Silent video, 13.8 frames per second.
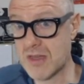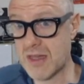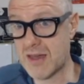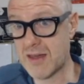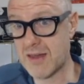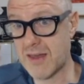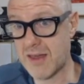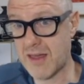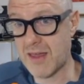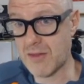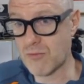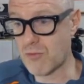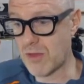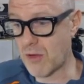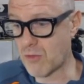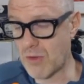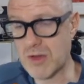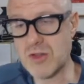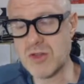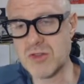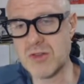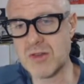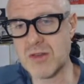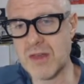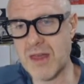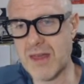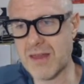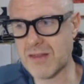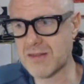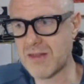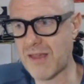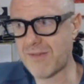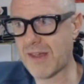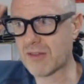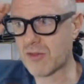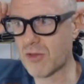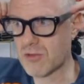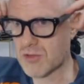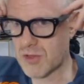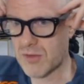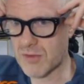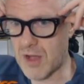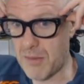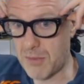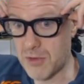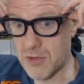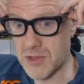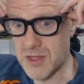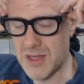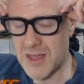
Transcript: They'll register de facto sort of couples